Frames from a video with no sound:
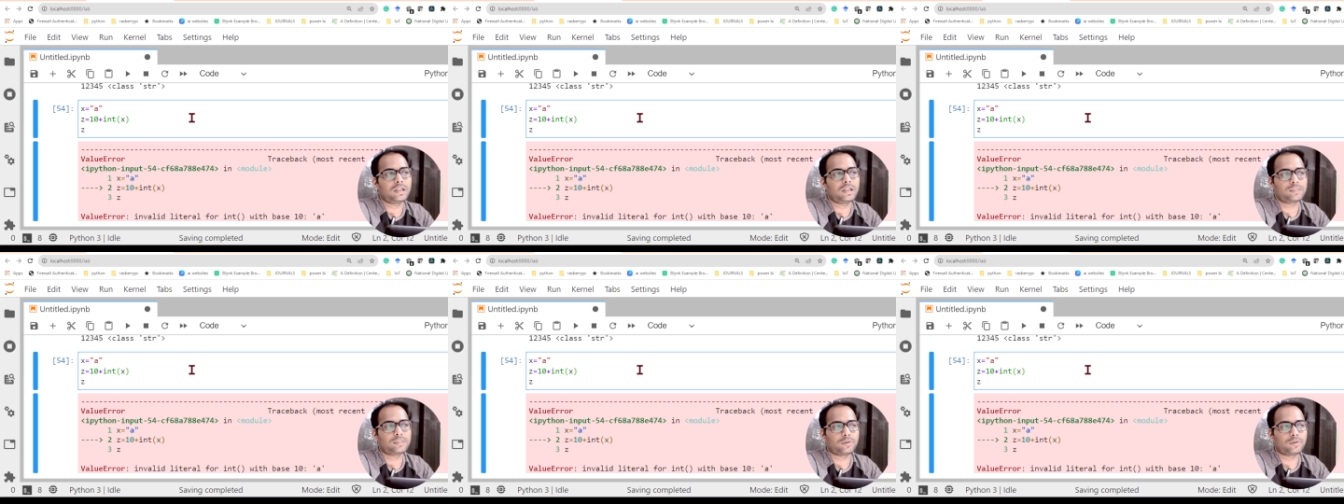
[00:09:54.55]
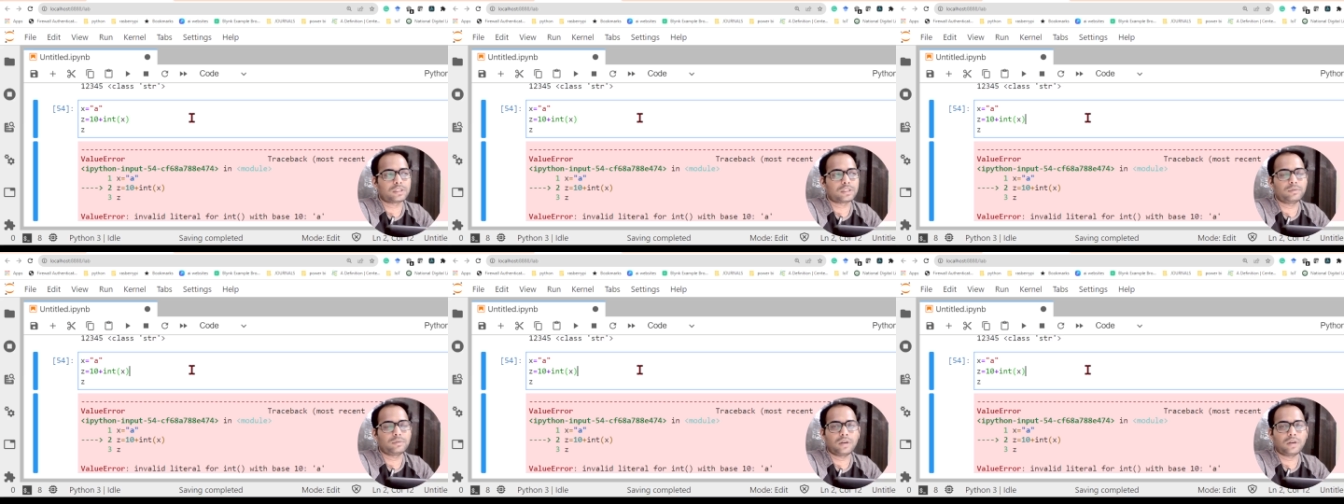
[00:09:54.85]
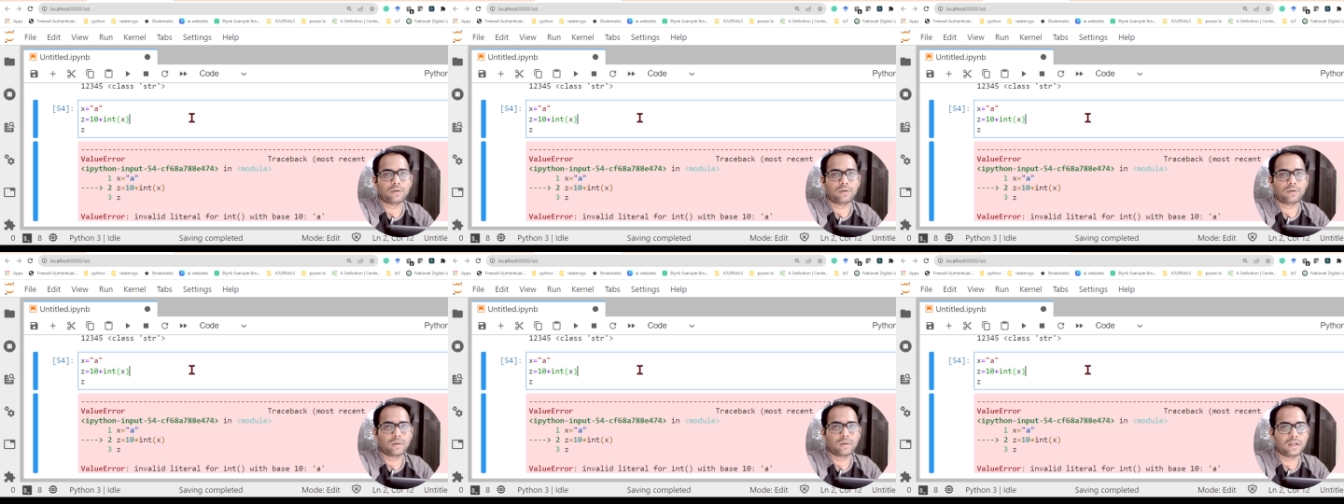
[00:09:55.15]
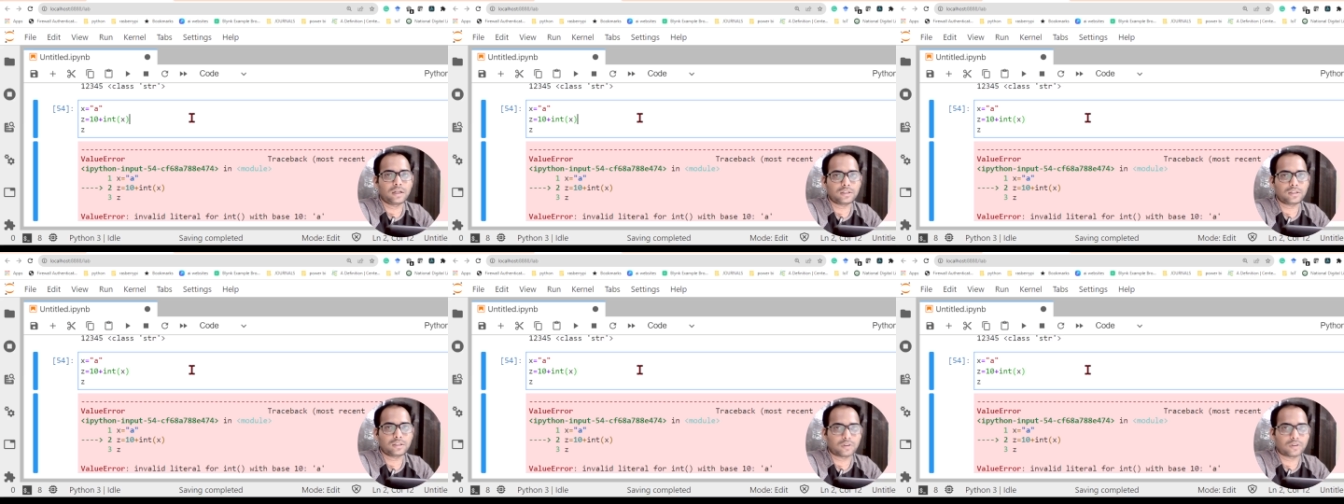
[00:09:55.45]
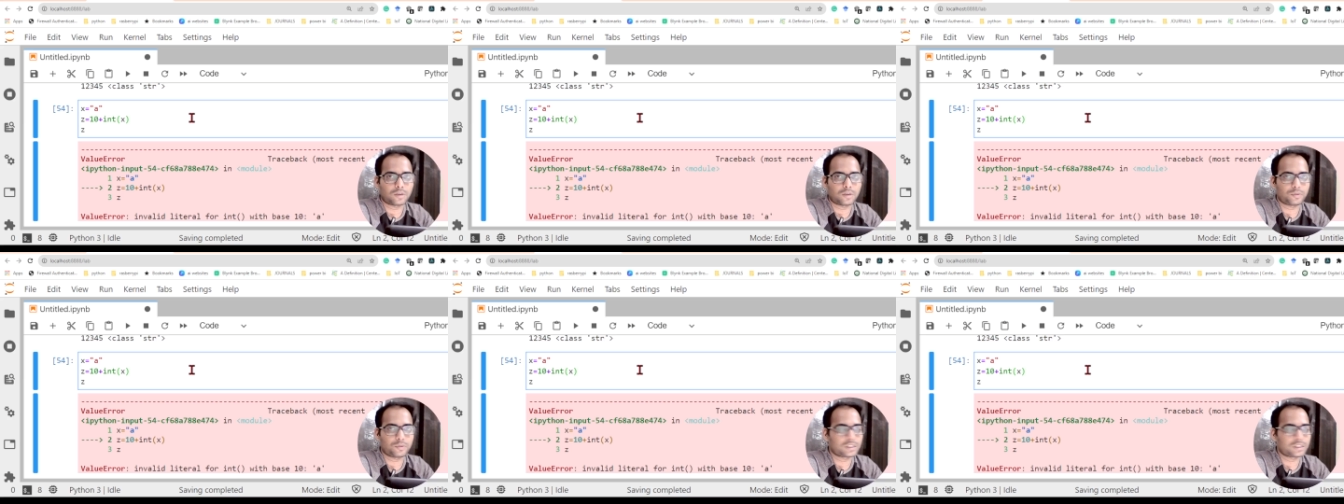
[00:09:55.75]
is possible and what is
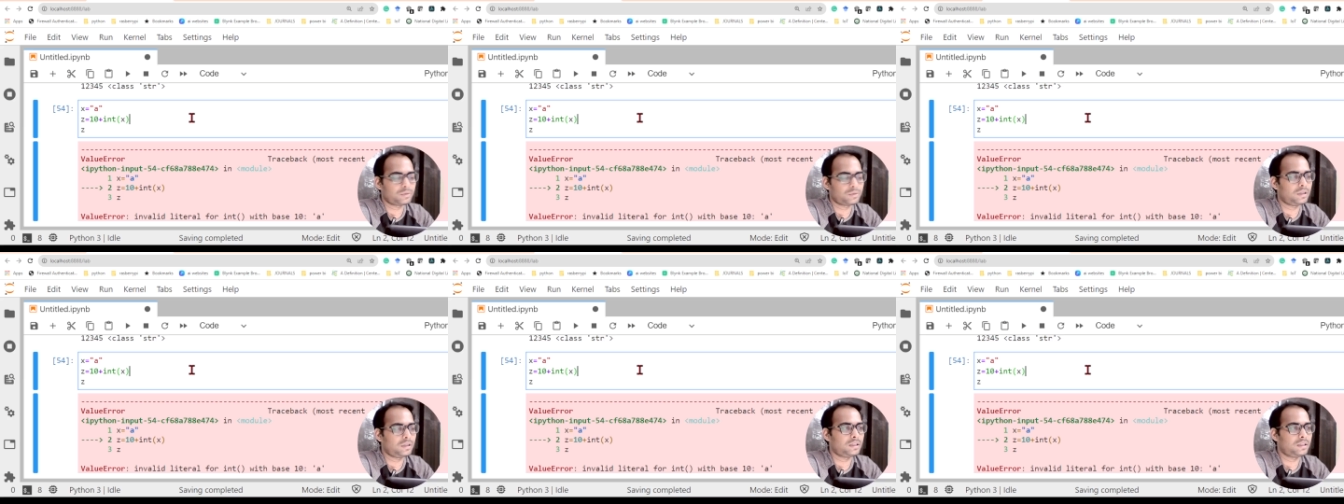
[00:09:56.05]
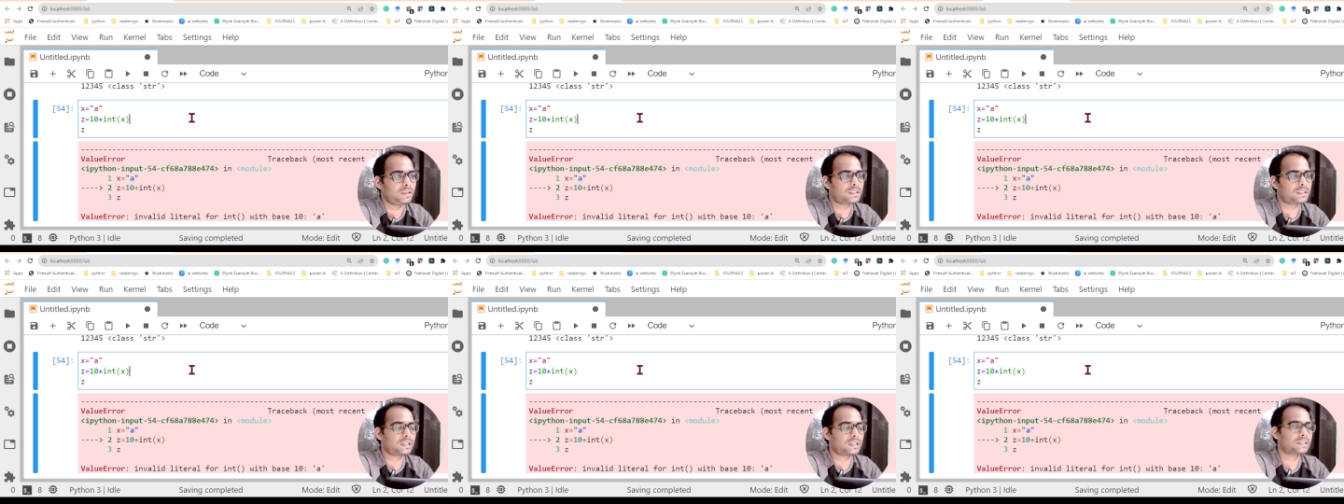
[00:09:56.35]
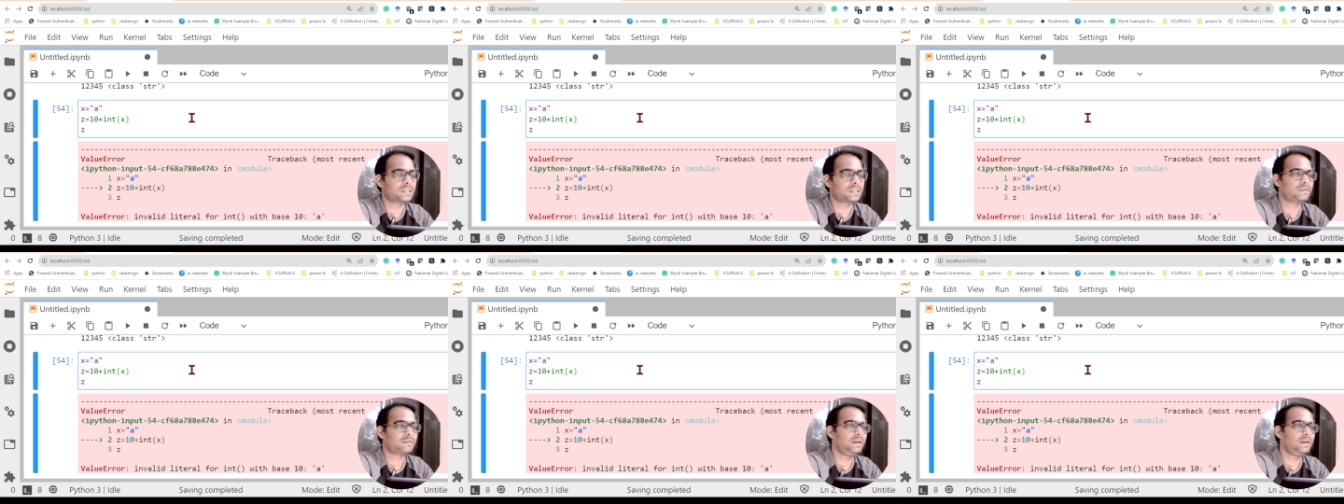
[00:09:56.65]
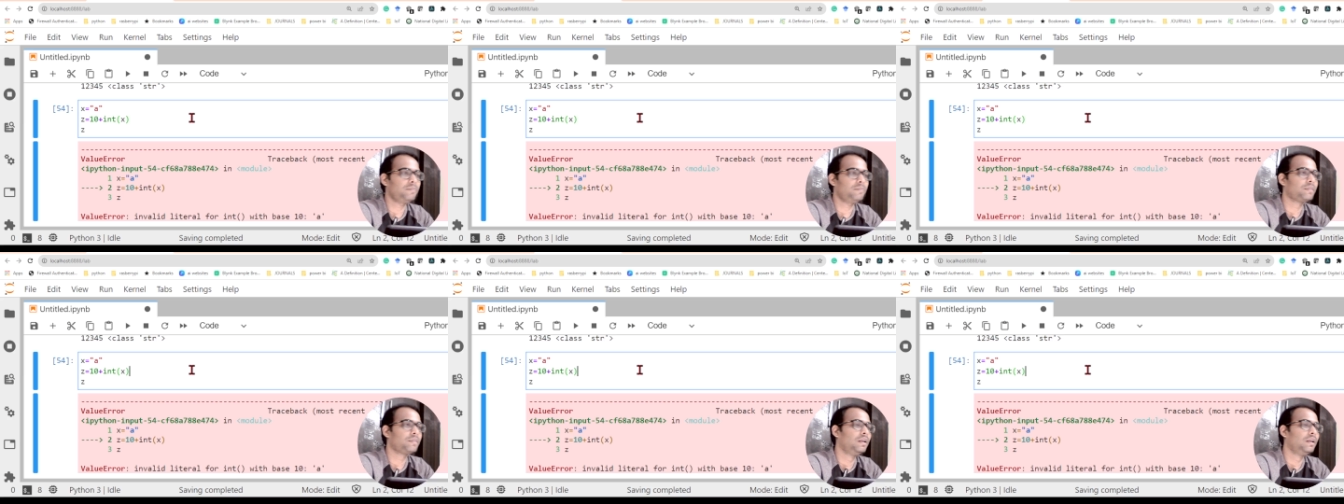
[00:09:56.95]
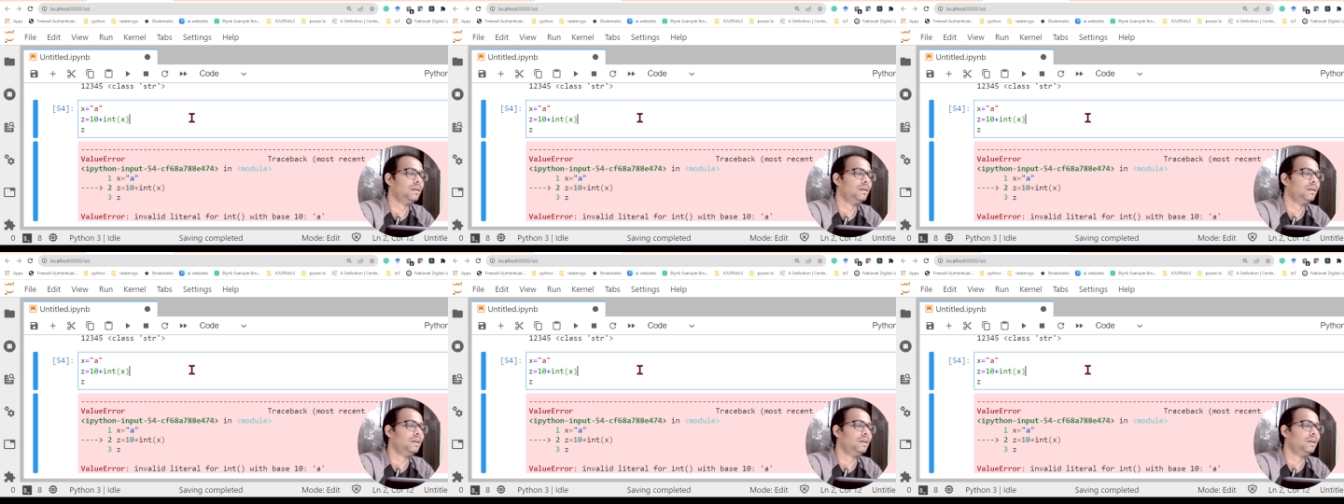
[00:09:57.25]
not possible in this case. Fine.